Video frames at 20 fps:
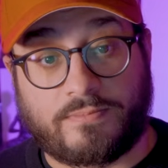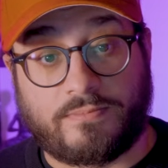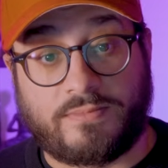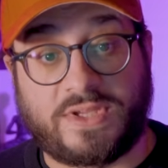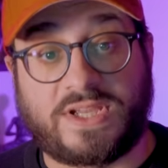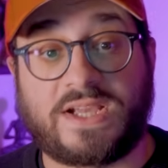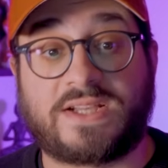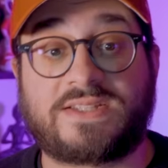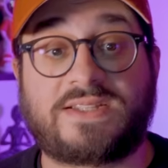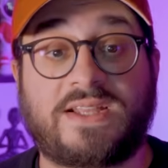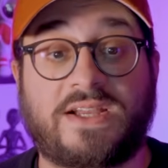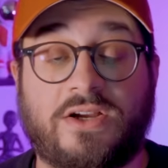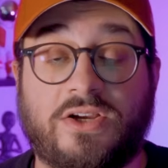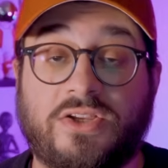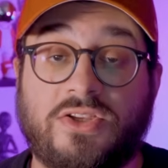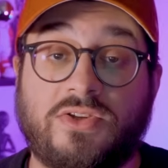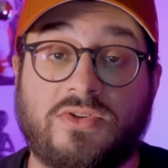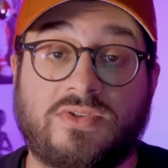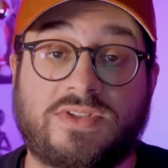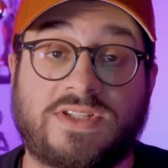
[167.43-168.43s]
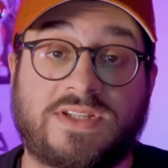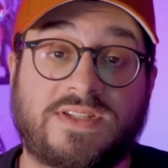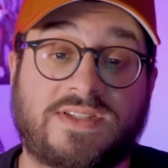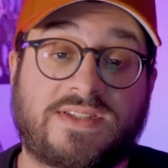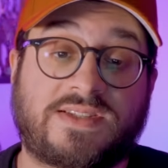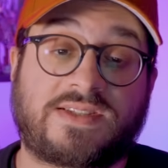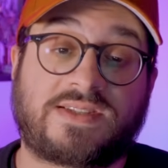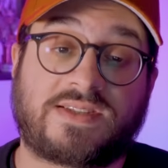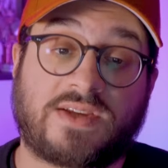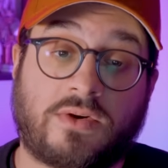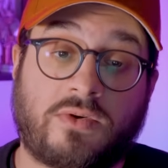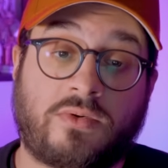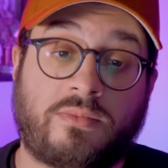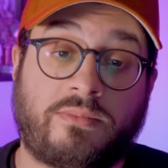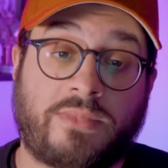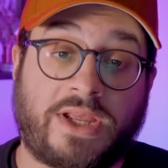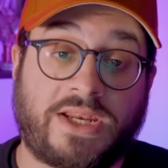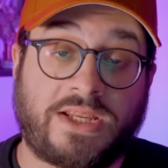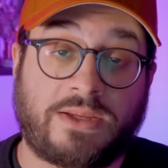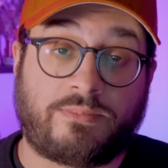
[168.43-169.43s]
Because they are used in so
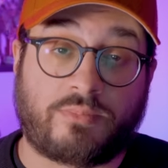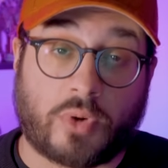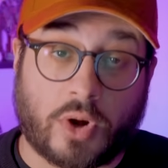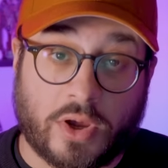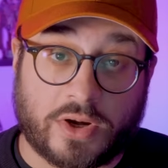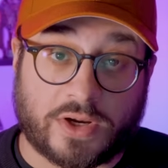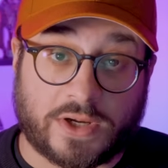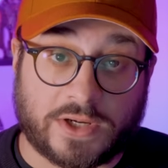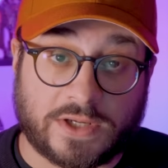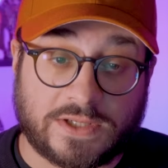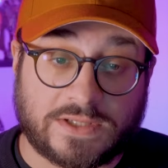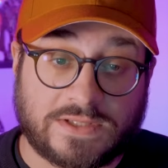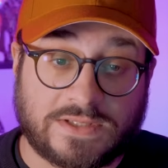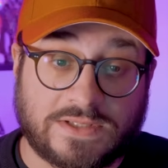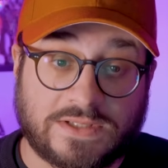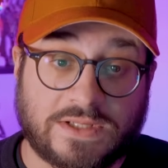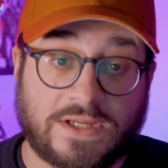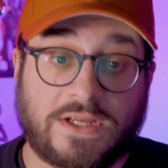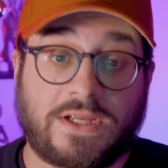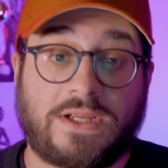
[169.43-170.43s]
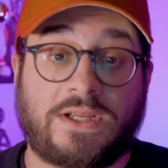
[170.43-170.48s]
many products